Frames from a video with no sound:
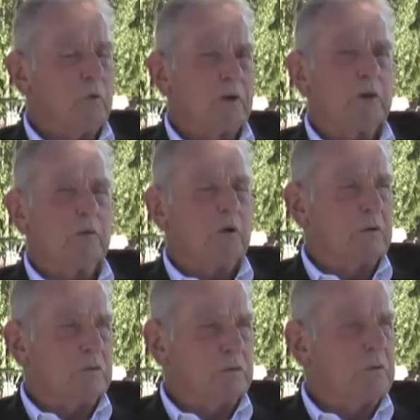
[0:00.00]
went
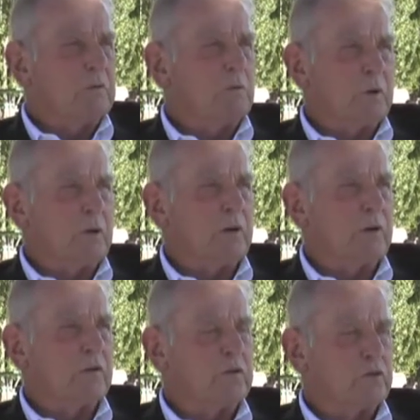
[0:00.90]

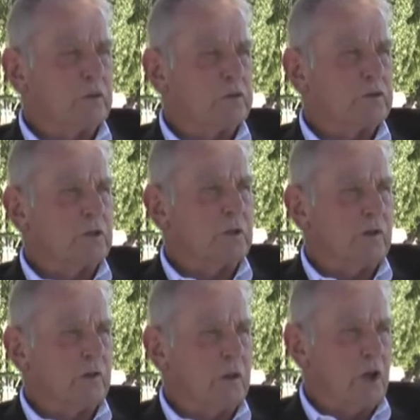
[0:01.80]
into the church,
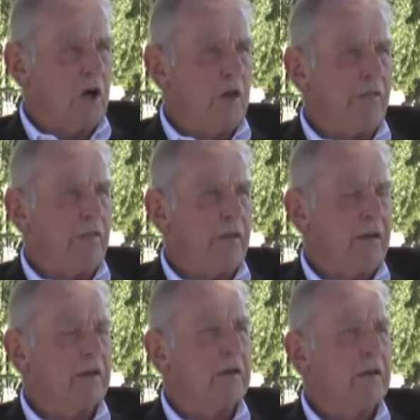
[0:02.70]
into the cloth,
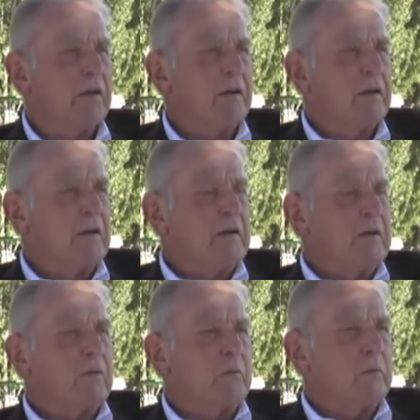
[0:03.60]
and
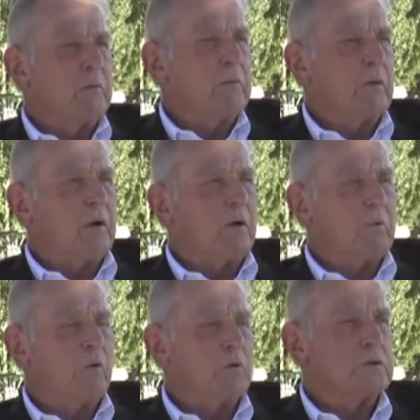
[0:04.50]
spent a
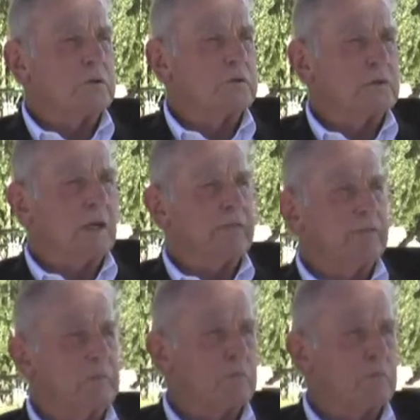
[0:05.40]
good portion of his life in